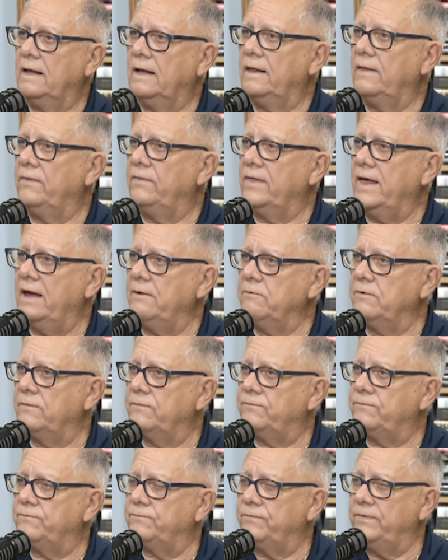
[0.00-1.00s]
They were
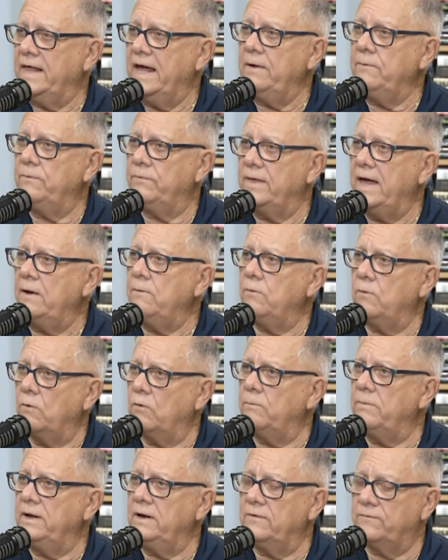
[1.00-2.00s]
going
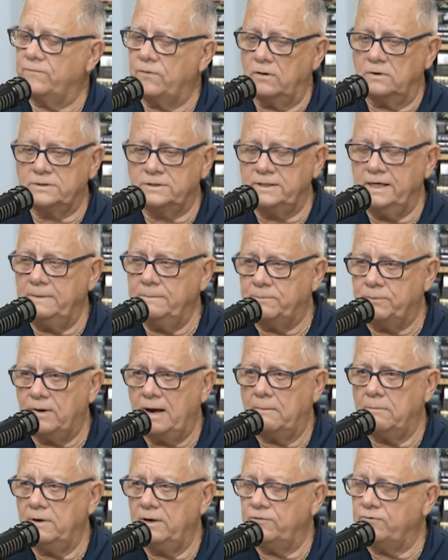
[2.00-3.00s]
to be the first team
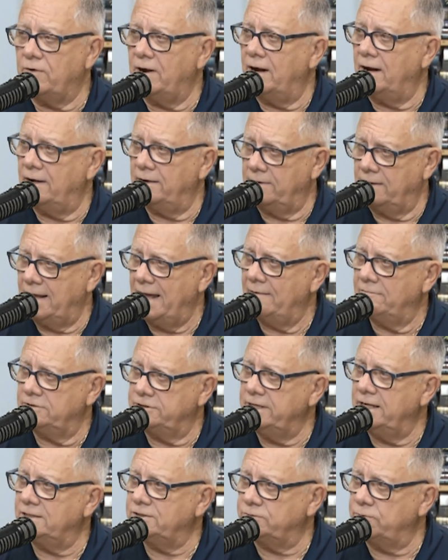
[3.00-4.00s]
probably to try to have a
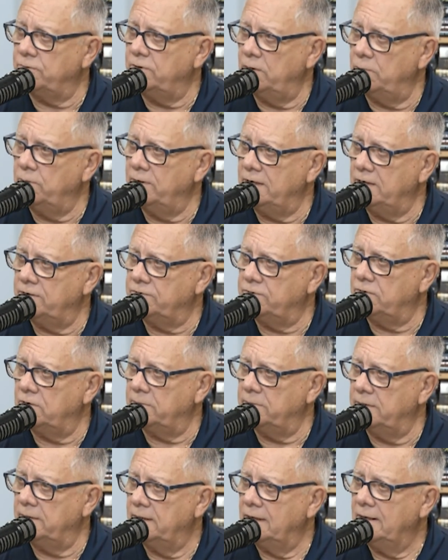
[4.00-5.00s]
chance to really win this
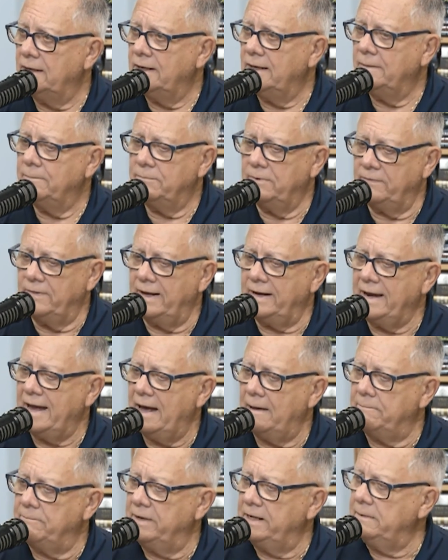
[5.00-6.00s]
tournament, but they
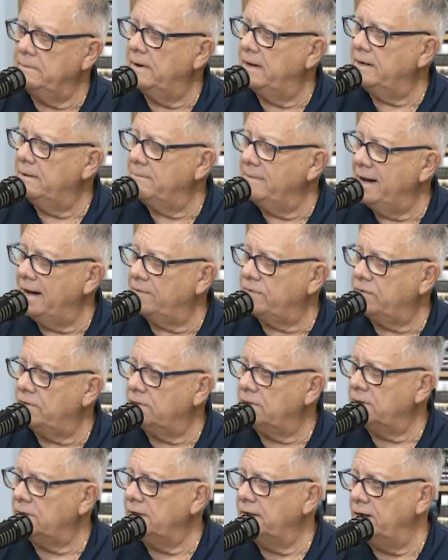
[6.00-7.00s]
got beat by
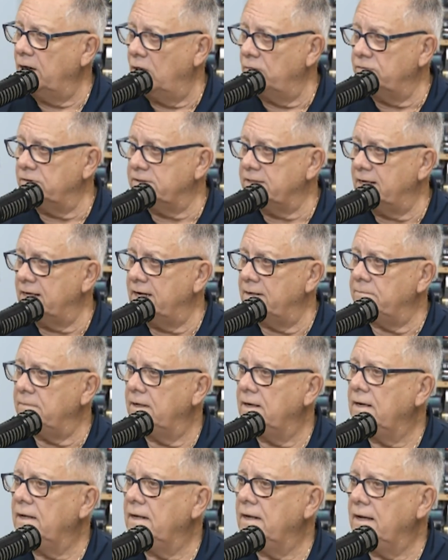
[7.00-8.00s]
DeMatha in overtime,
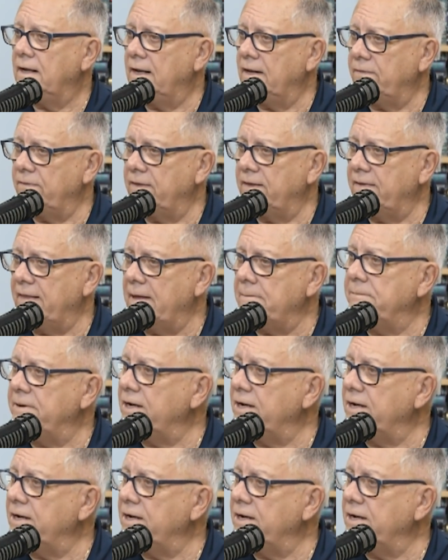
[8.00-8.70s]
and then they beat